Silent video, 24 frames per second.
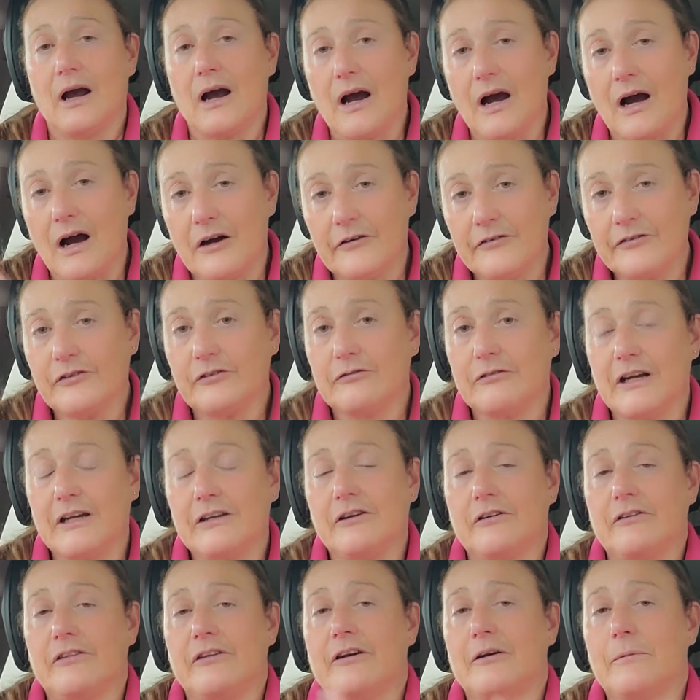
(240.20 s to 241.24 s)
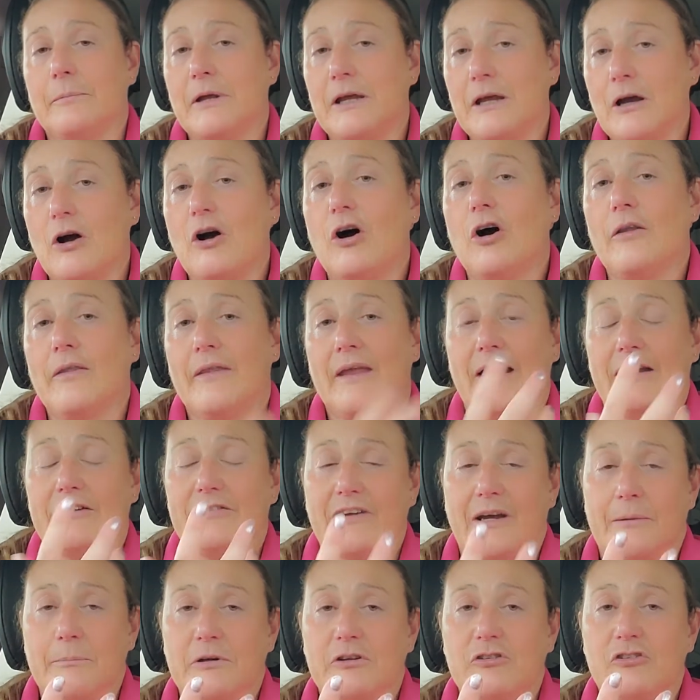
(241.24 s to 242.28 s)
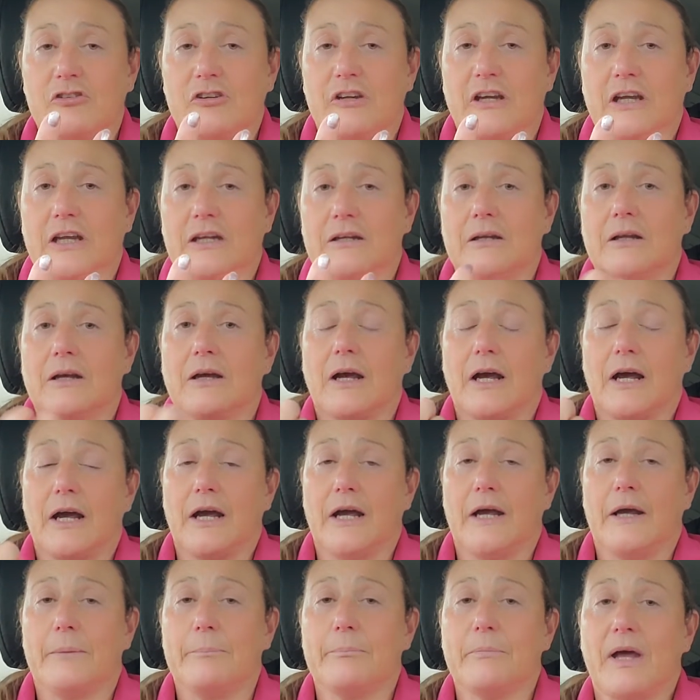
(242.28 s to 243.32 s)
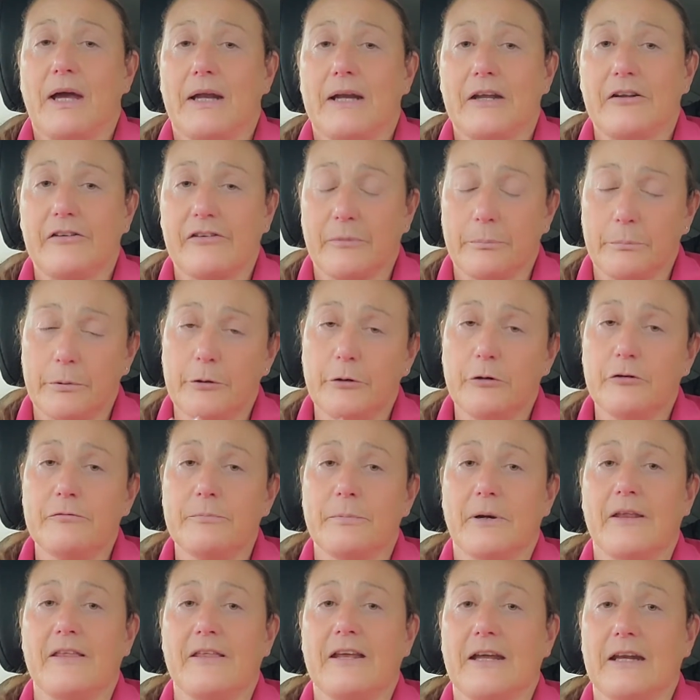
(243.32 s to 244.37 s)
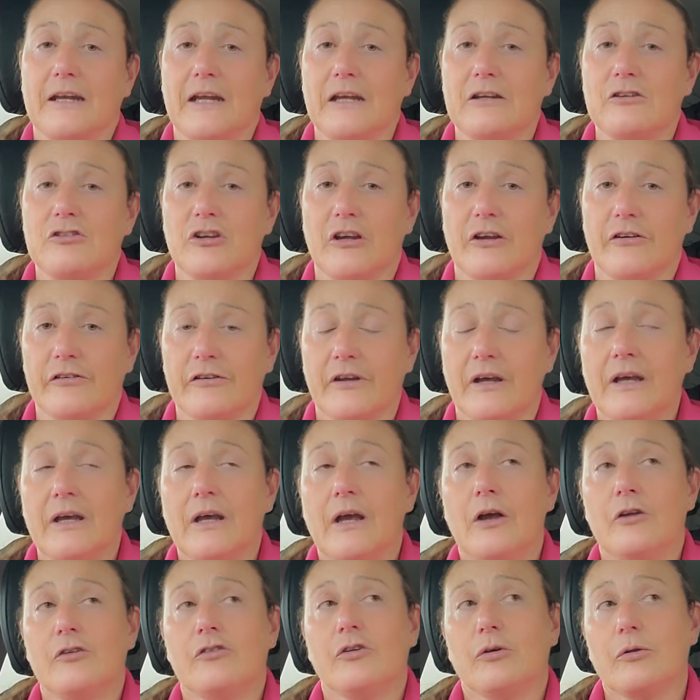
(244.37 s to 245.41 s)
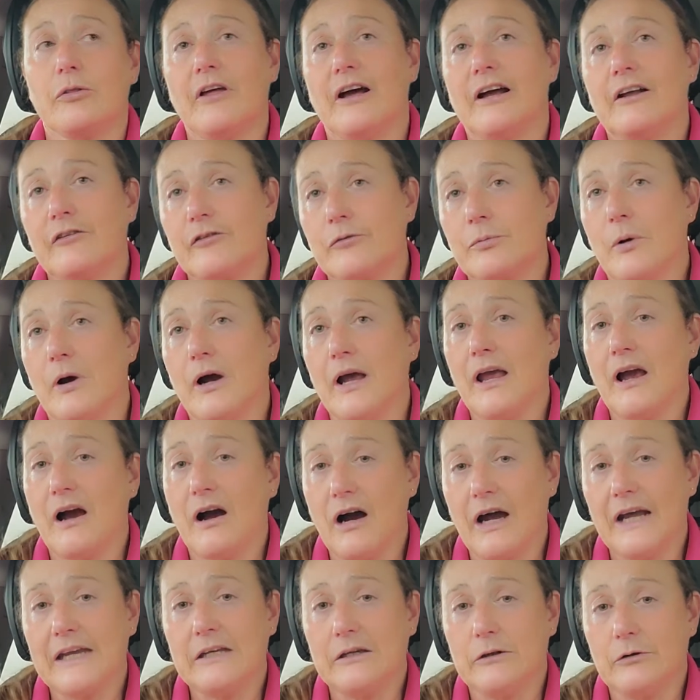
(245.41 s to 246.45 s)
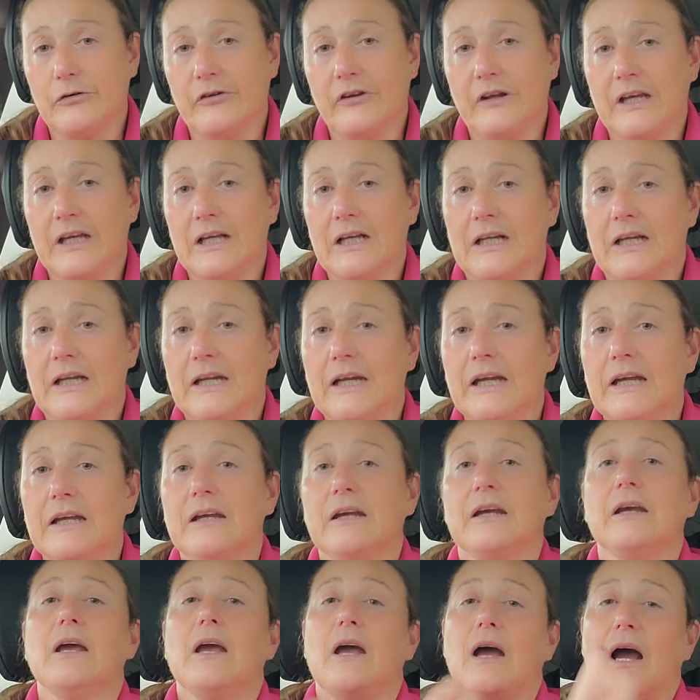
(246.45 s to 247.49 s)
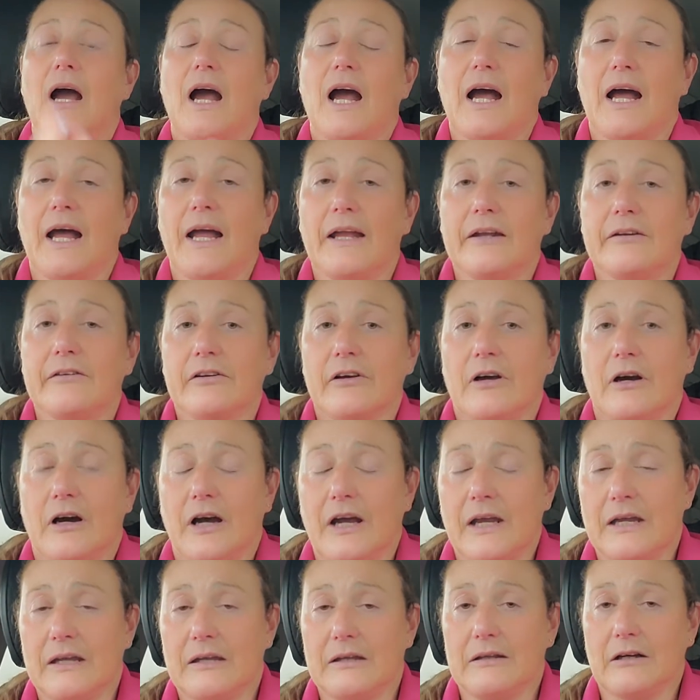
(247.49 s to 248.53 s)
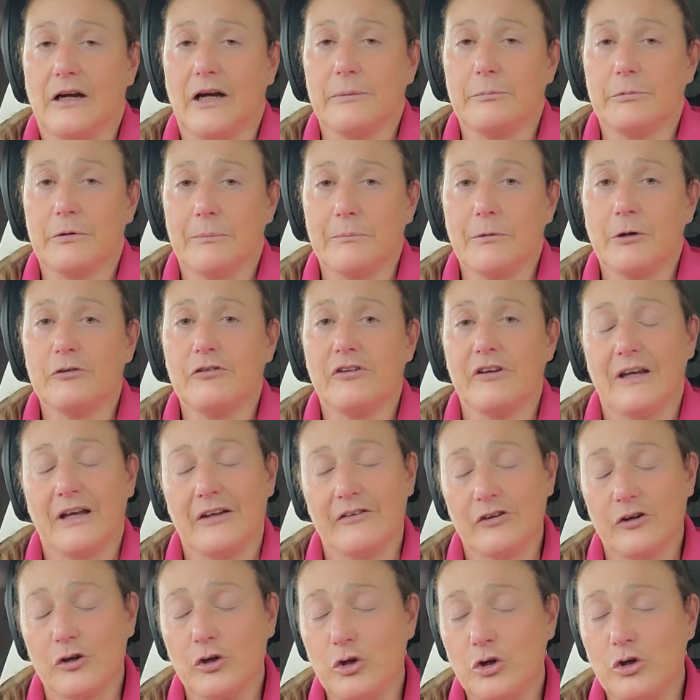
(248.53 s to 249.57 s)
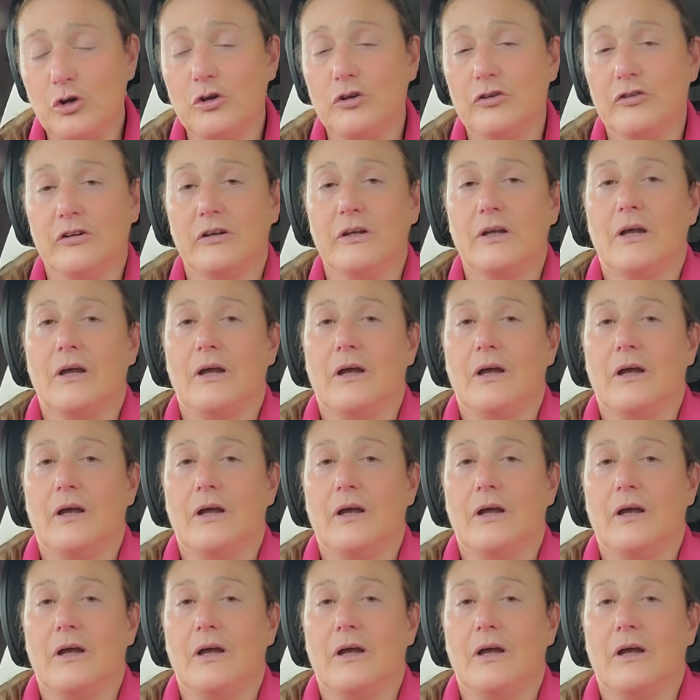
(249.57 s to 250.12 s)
after radiotherapy on that damaged skin, and it's approved by the NHS. So that's why I use it in clinic, and I promote it as a good